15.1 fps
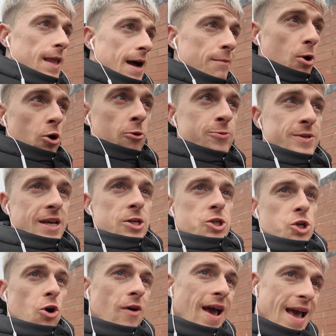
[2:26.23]
I'm not 100%
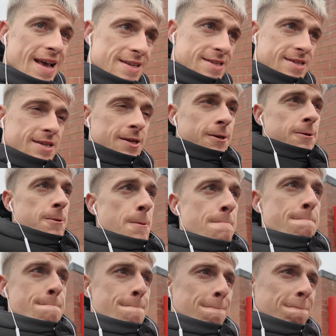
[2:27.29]
sure it is,
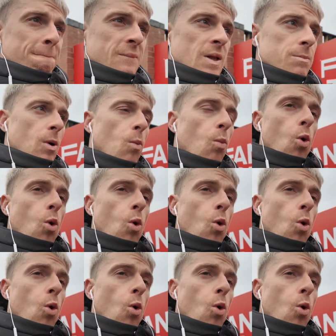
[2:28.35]
but